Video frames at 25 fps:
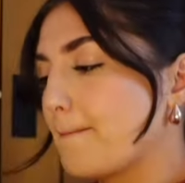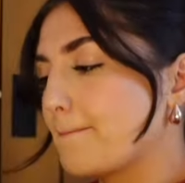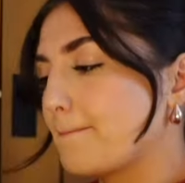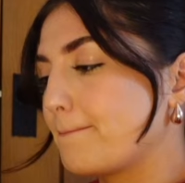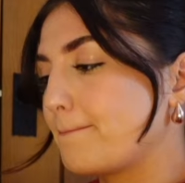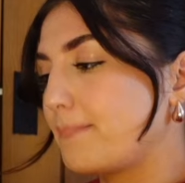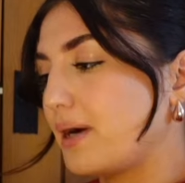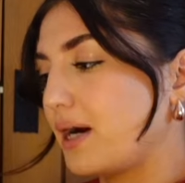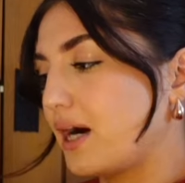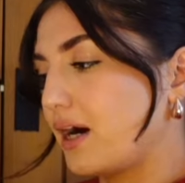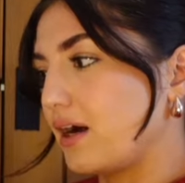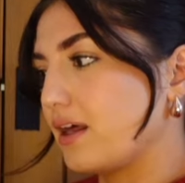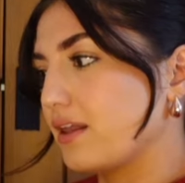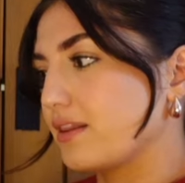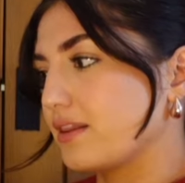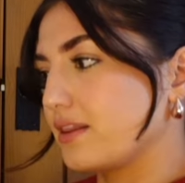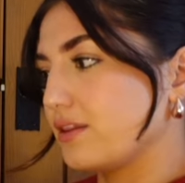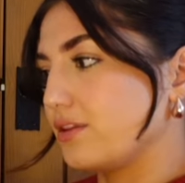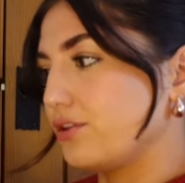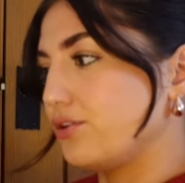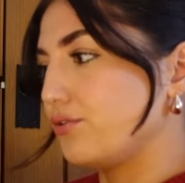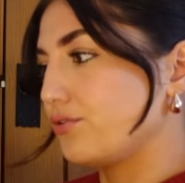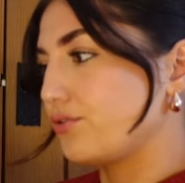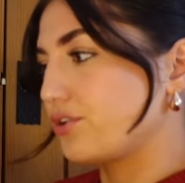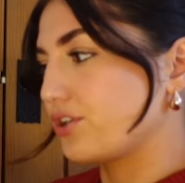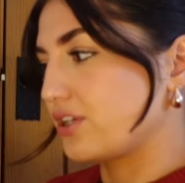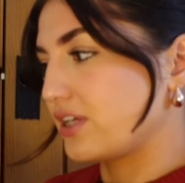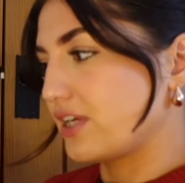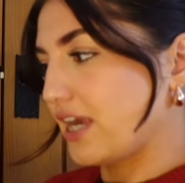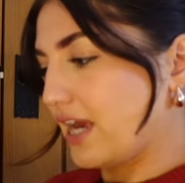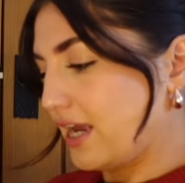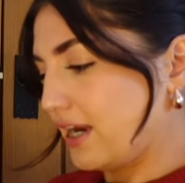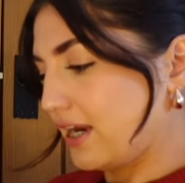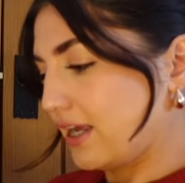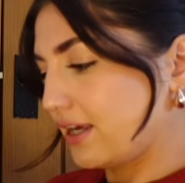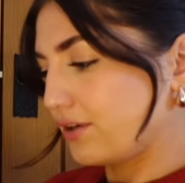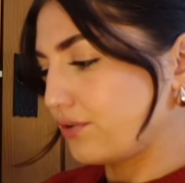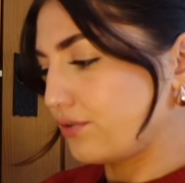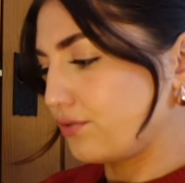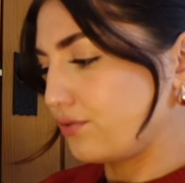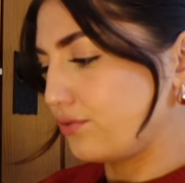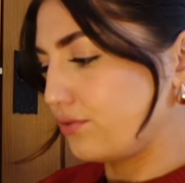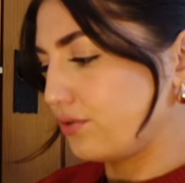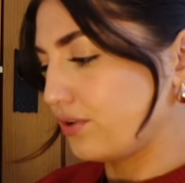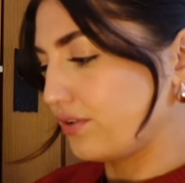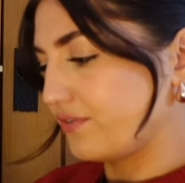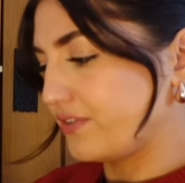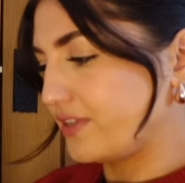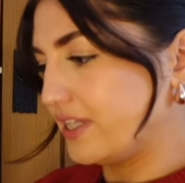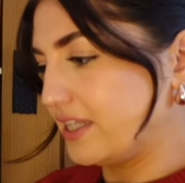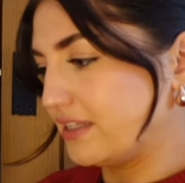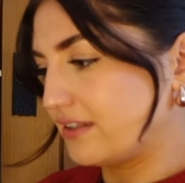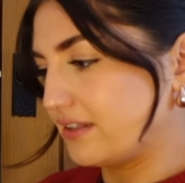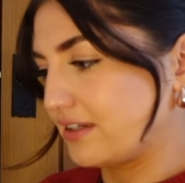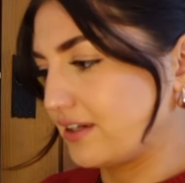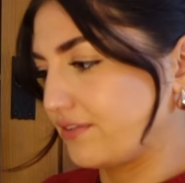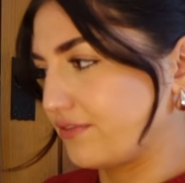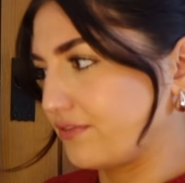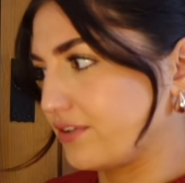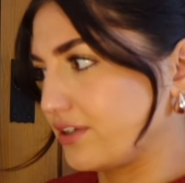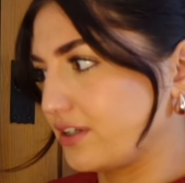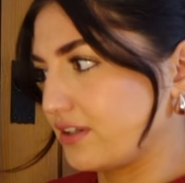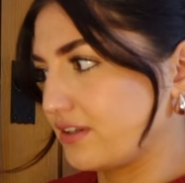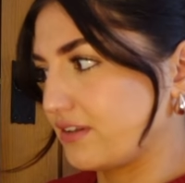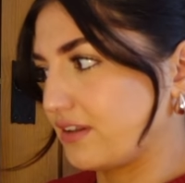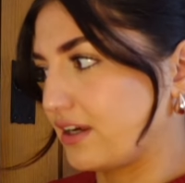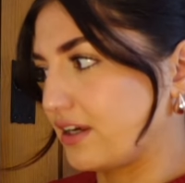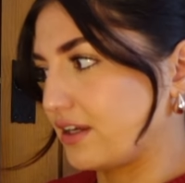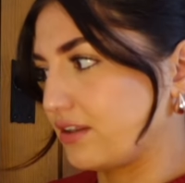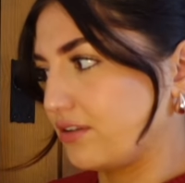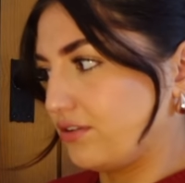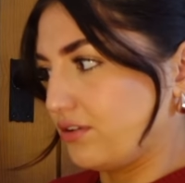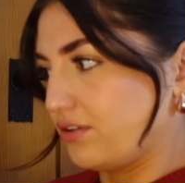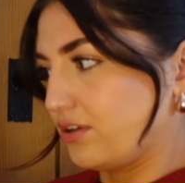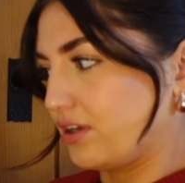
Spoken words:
but you could get like all of these different designs.